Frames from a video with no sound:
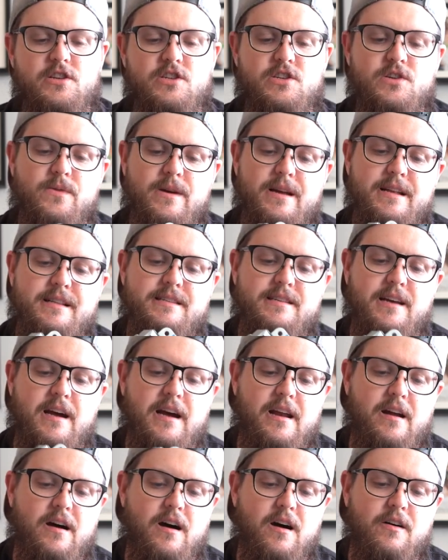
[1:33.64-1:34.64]
the screen
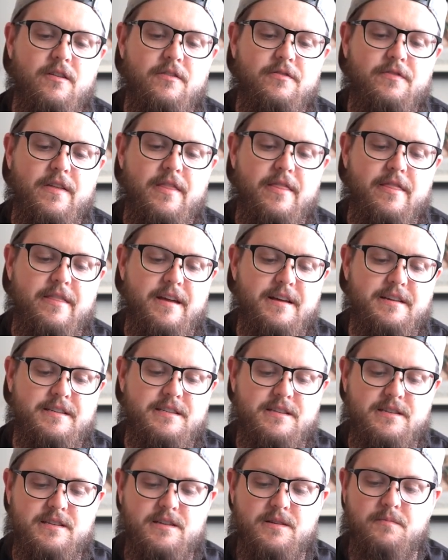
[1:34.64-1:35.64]
side of
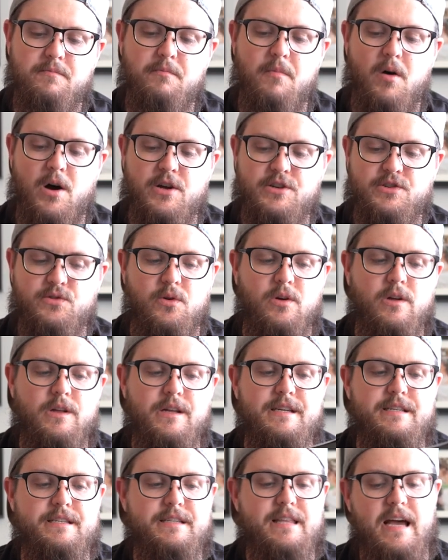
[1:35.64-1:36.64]
this
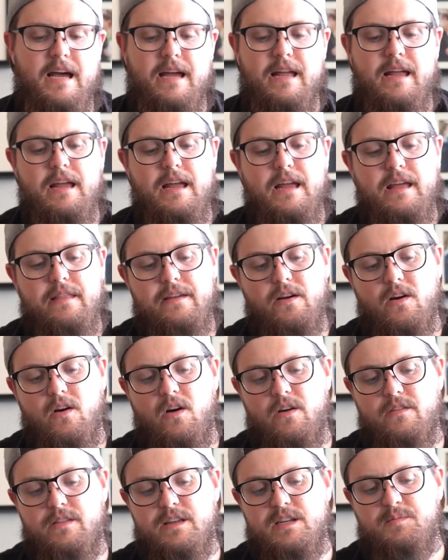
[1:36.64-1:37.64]
module is that there
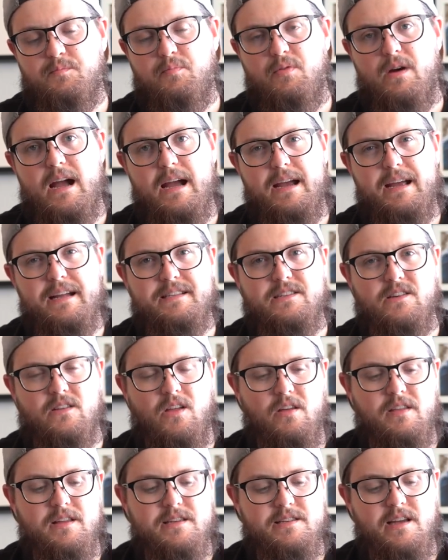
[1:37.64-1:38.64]
are these brackets
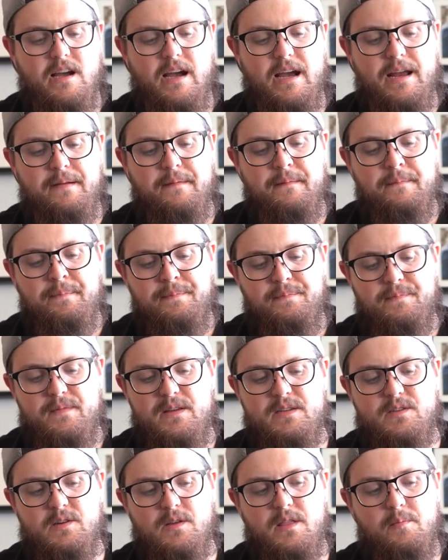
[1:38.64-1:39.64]
along the side.
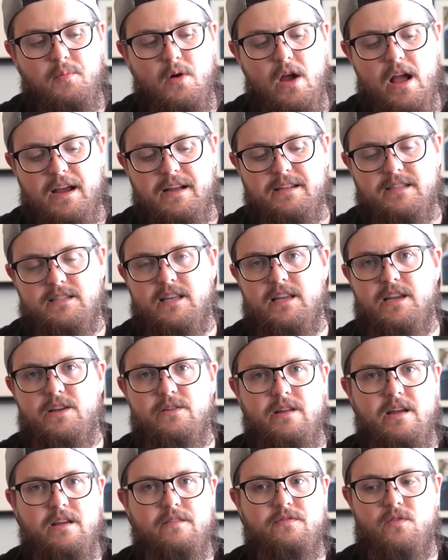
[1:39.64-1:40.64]
These are the brackets that
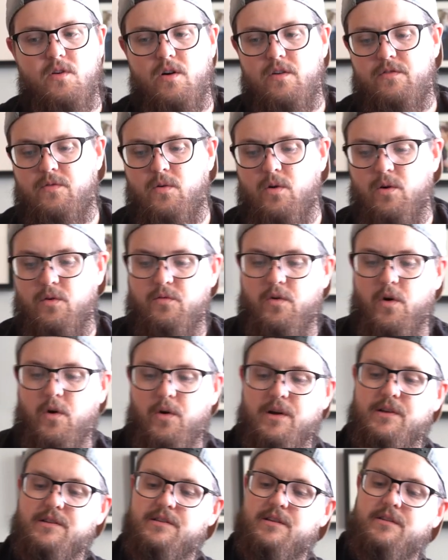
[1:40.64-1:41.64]
you need for a Ford
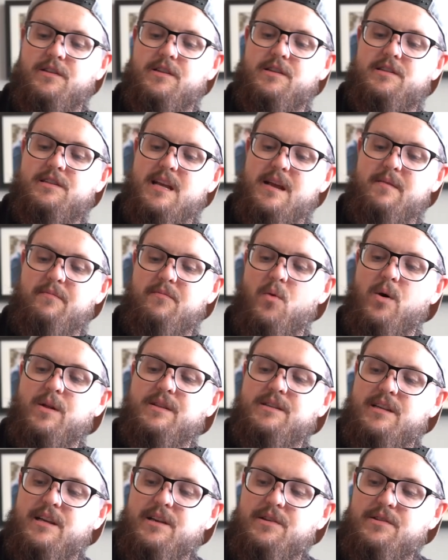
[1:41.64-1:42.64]
Focus. They're the same
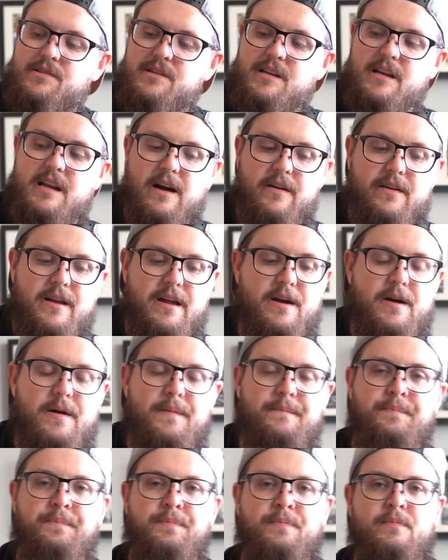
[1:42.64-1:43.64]
ones that you see down here.